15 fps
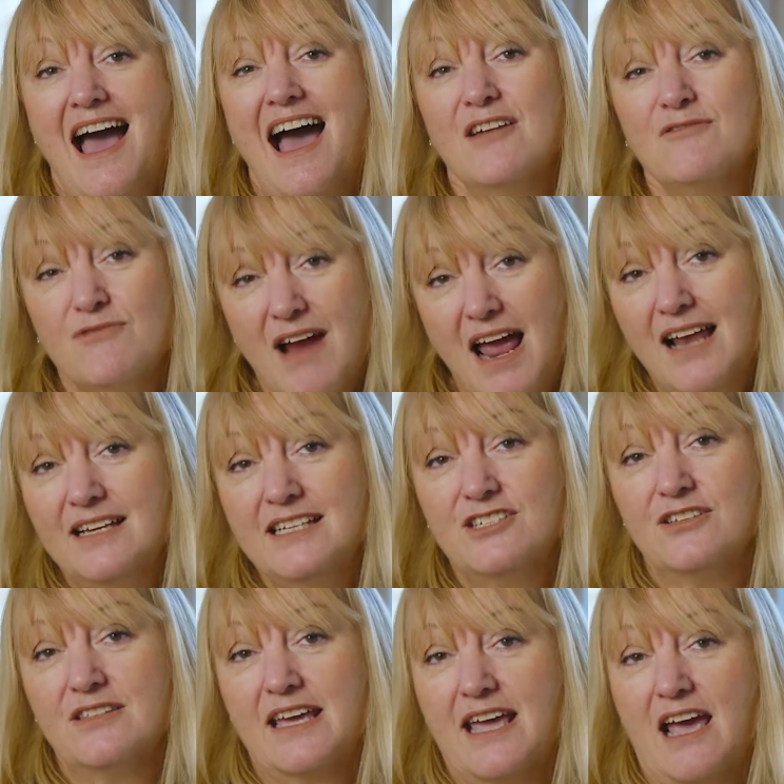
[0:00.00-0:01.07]
and rarely
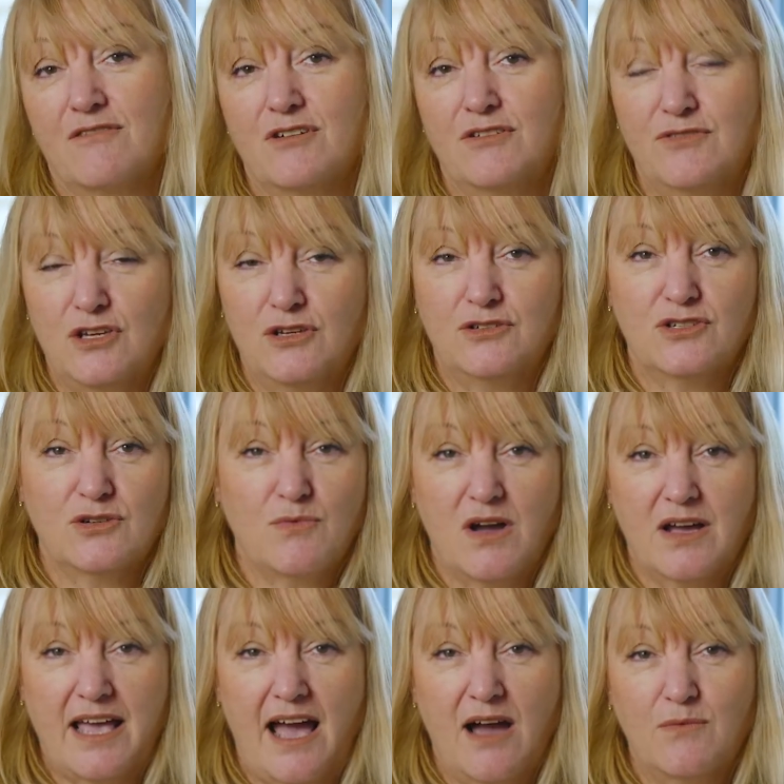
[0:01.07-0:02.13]
do they get reviewed to
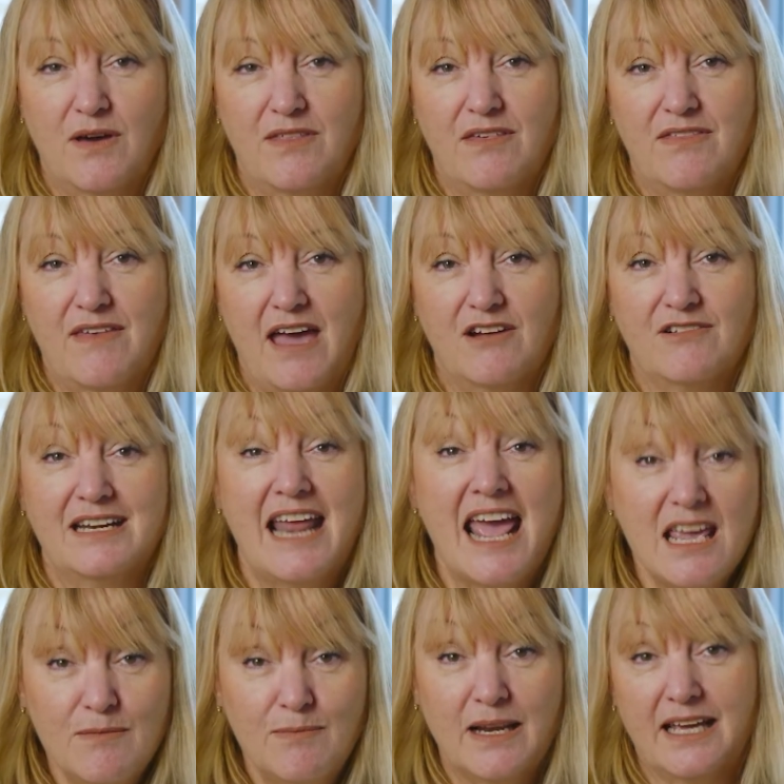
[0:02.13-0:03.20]
work out whether they are
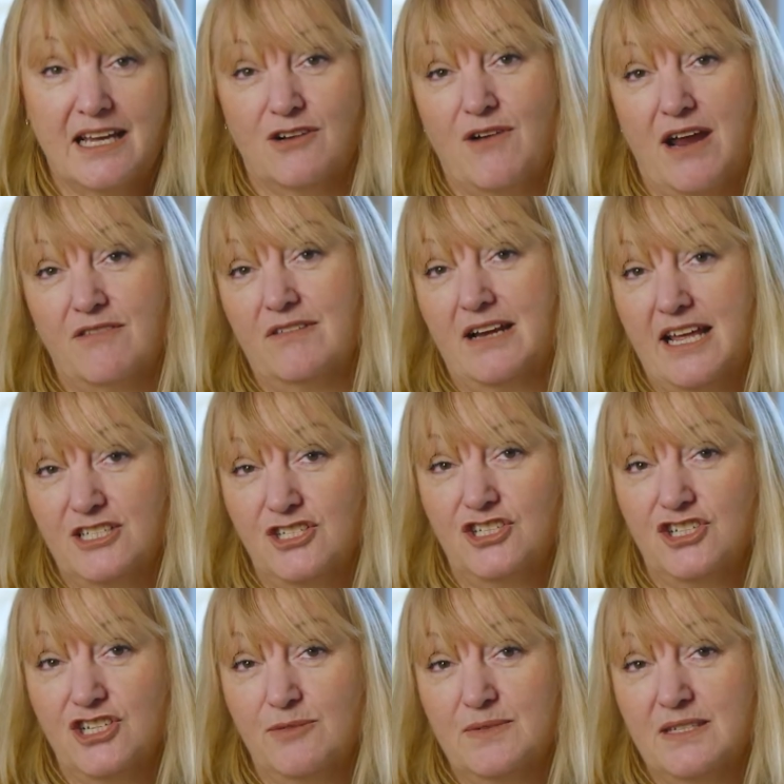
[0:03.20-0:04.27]
enabling great
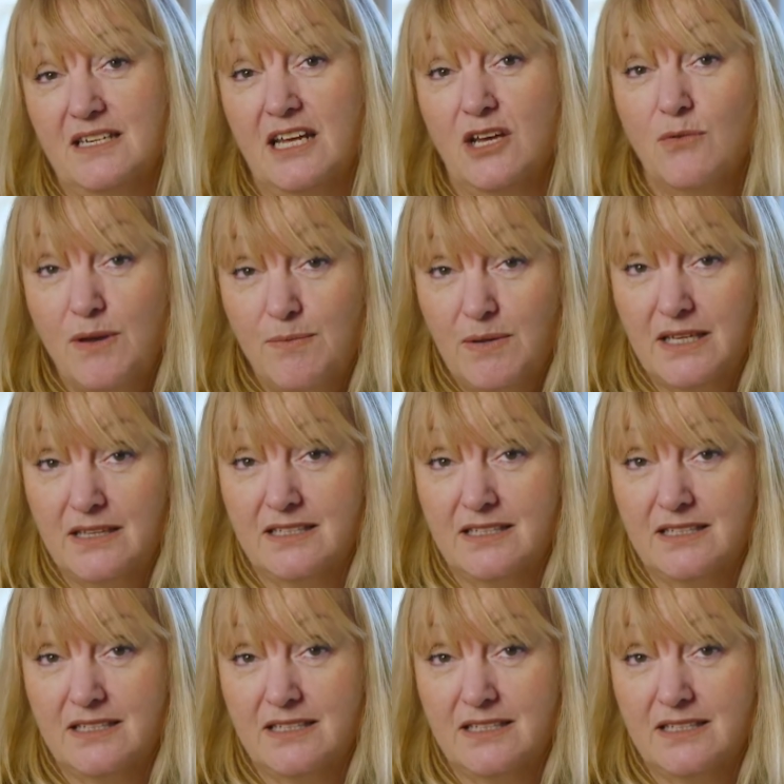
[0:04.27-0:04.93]
relationships and equipping